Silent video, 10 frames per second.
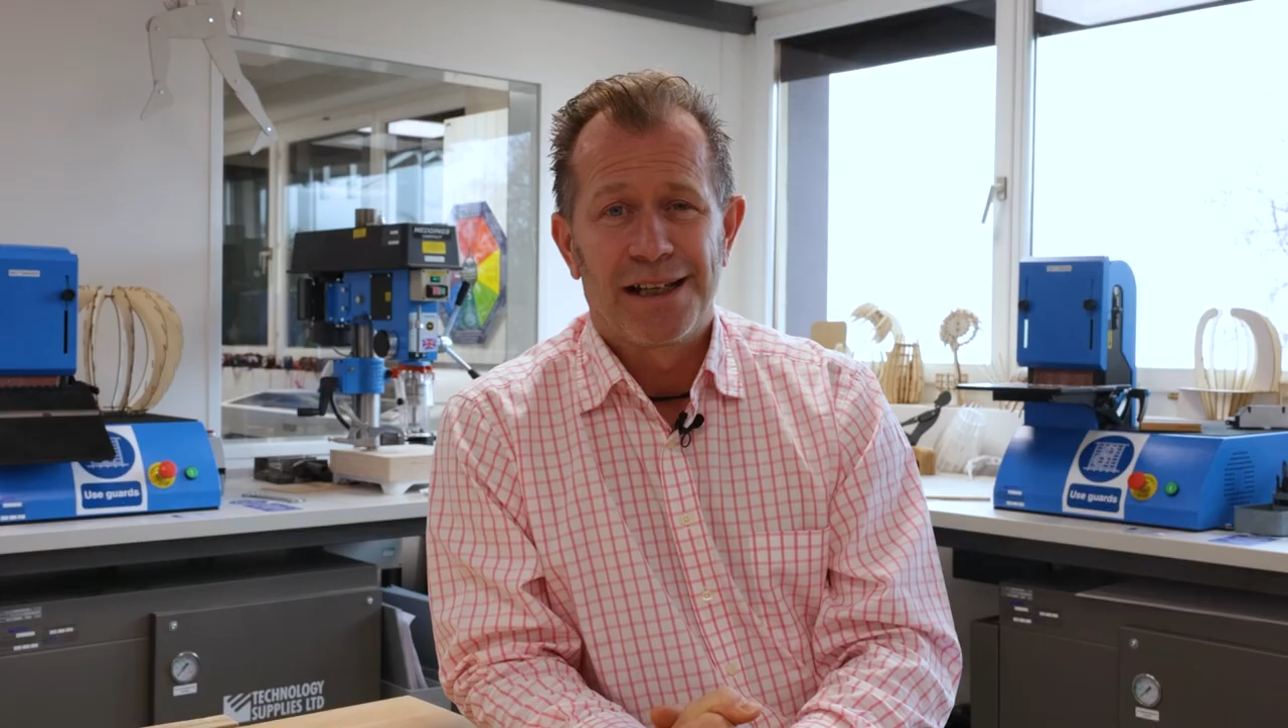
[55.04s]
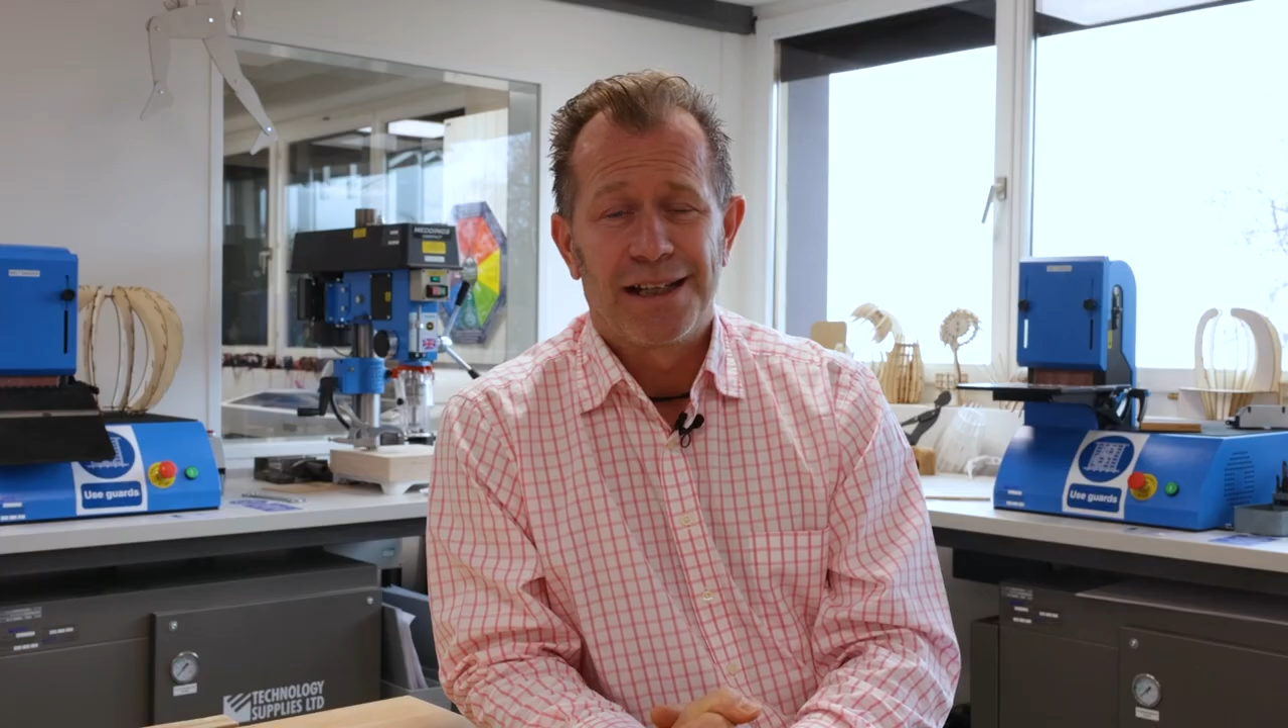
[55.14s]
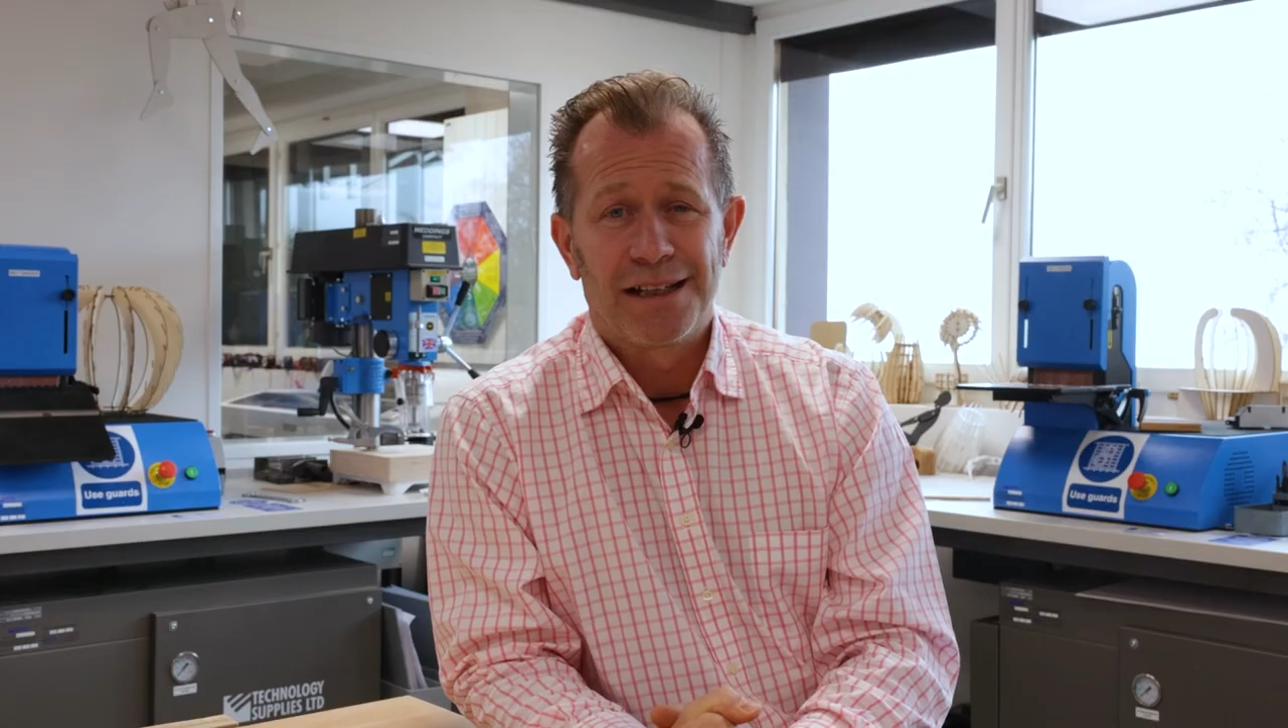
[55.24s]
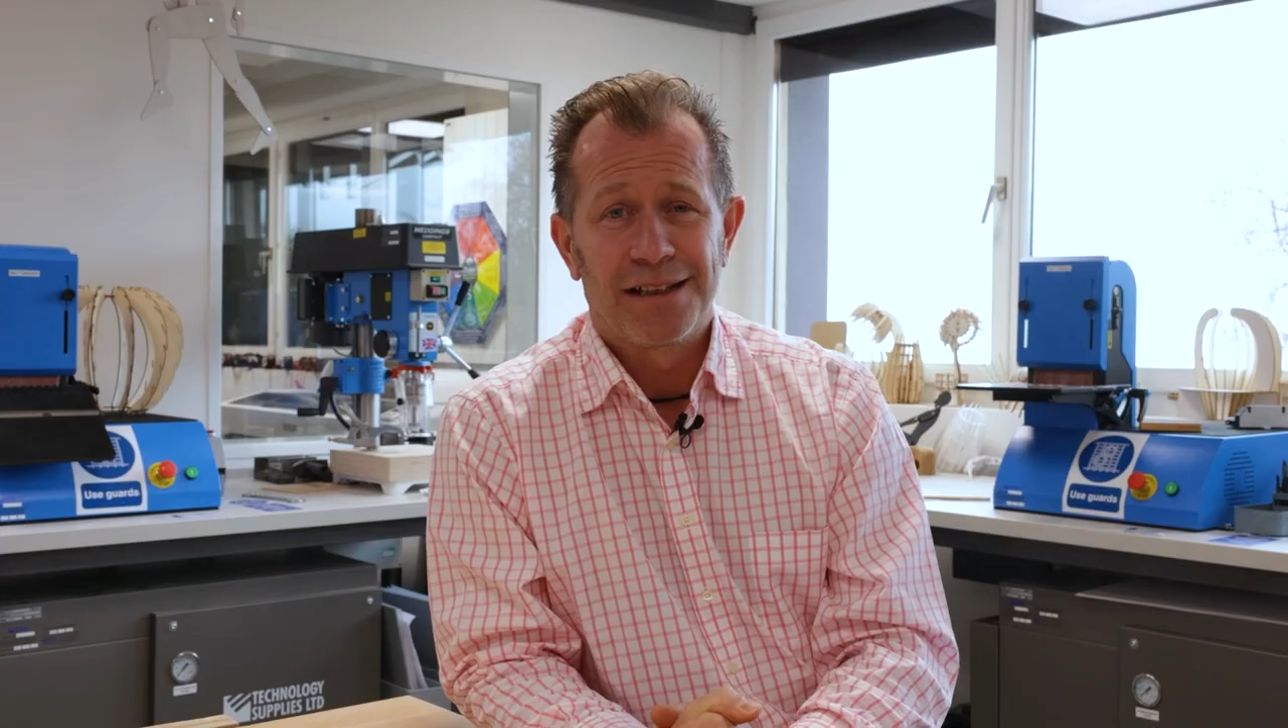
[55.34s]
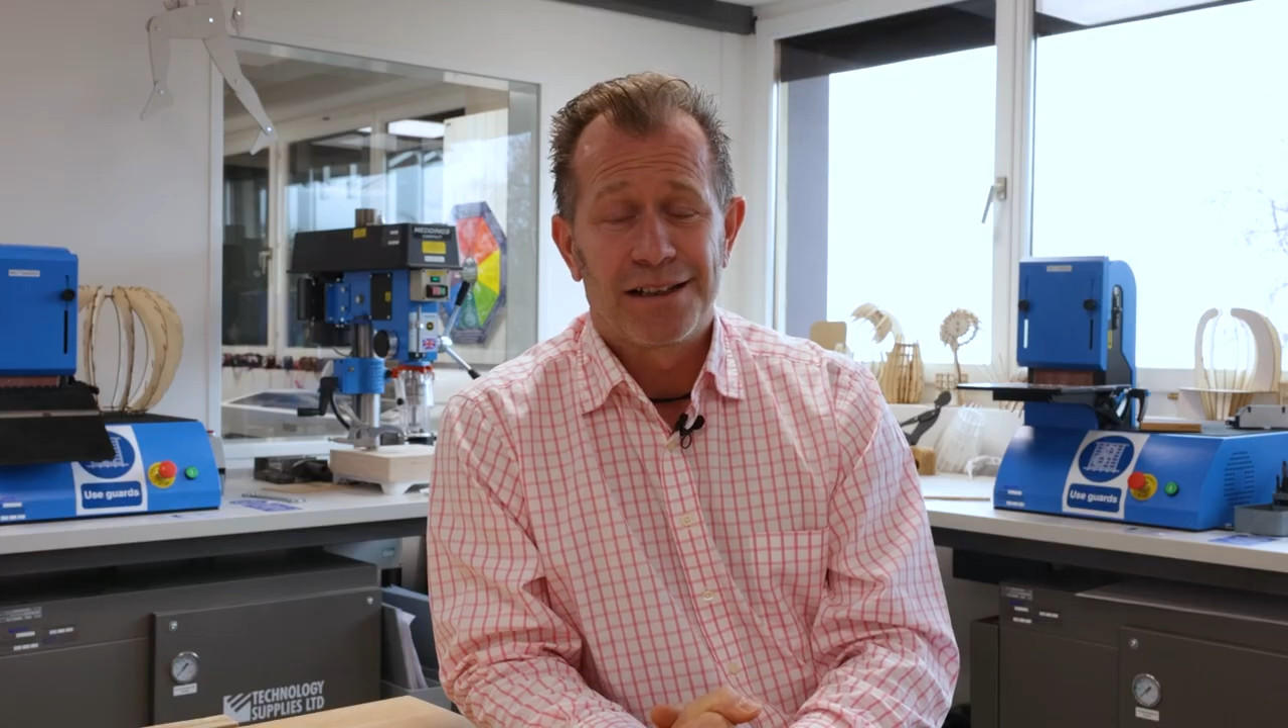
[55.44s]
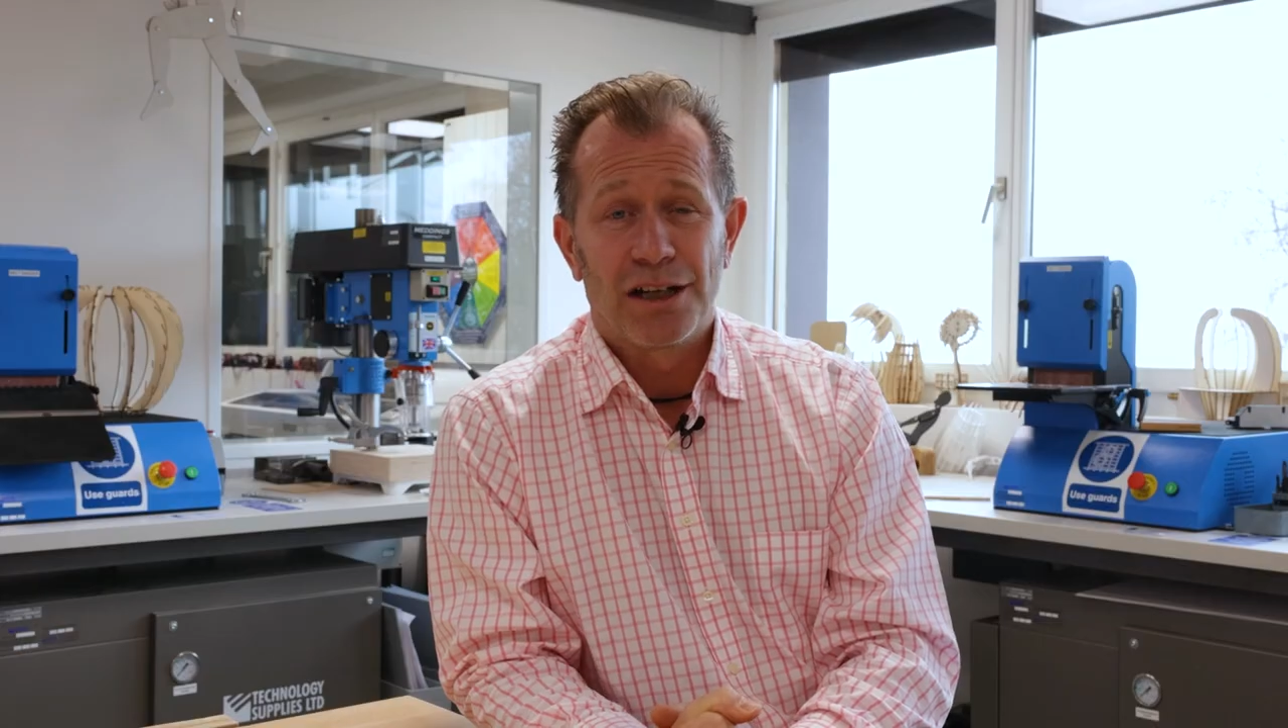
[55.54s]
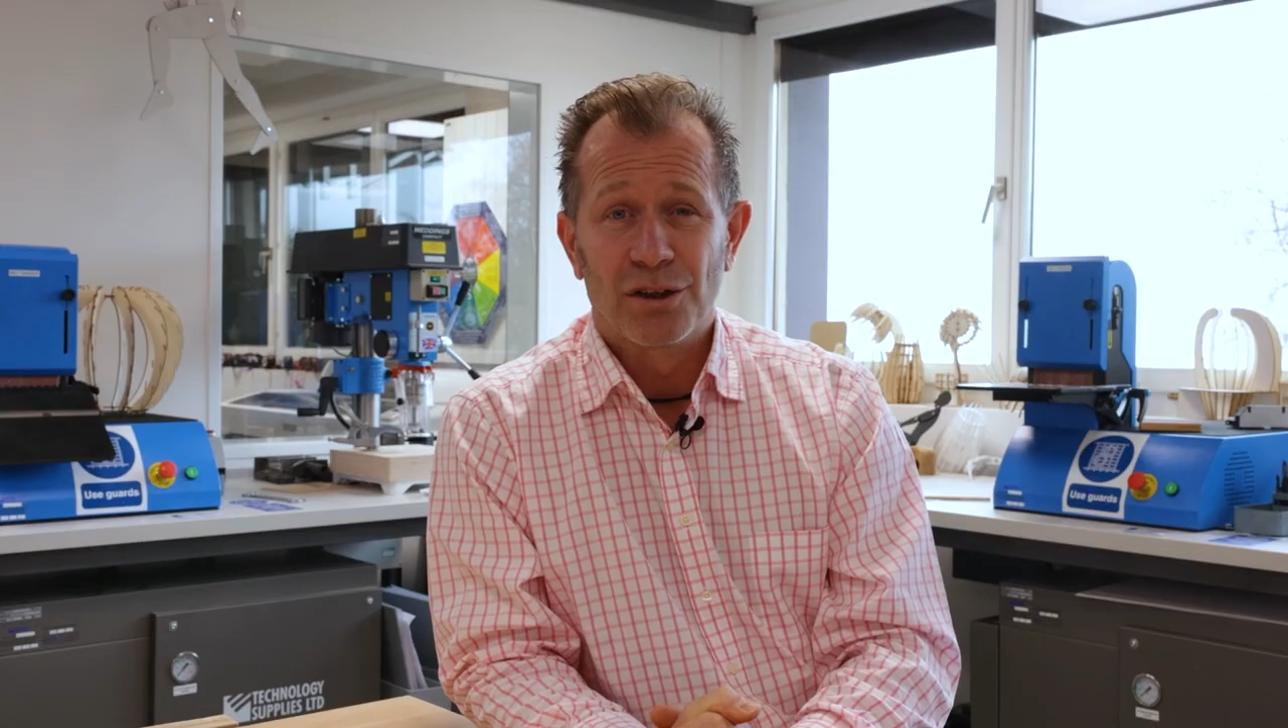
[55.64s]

in